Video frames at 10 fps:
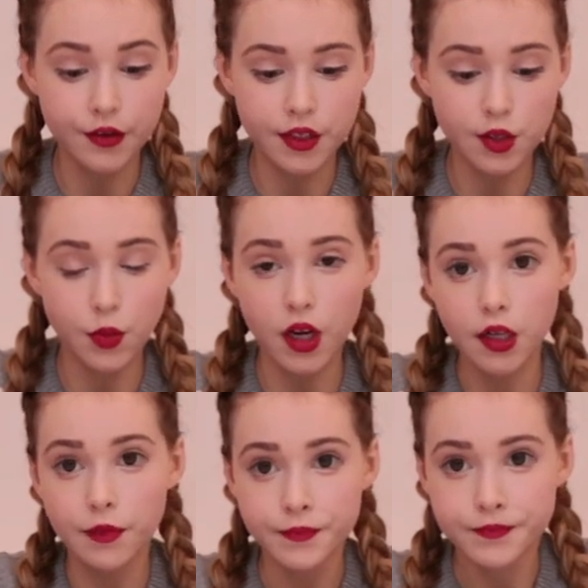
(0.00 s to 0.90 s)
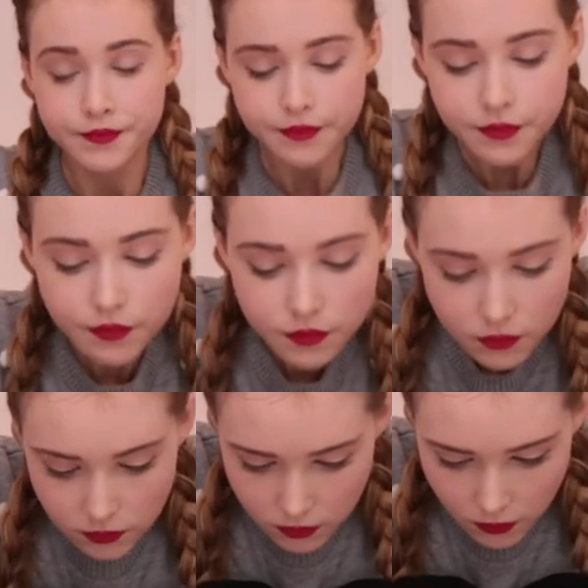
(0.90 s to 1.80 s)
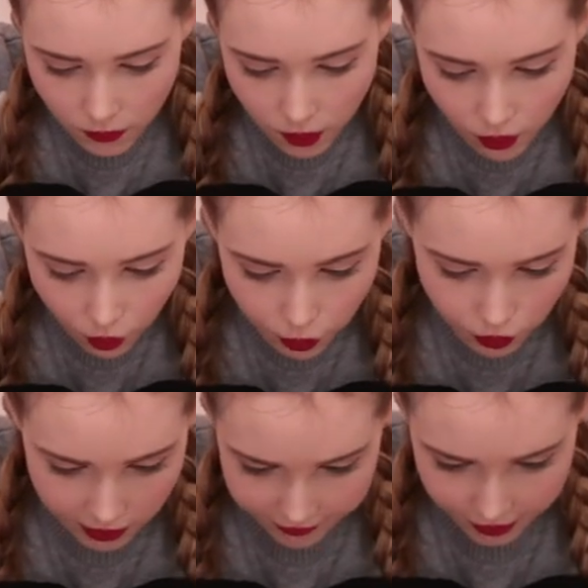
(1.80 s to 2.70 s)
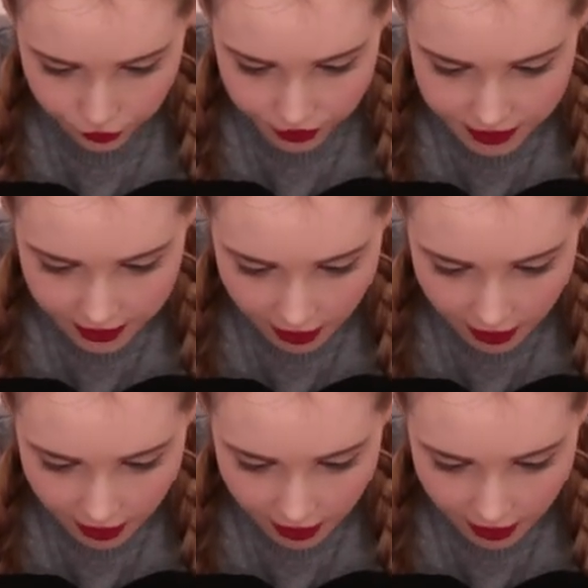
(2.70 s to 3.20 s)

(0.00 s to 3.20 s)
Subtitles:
this part. No one will even notice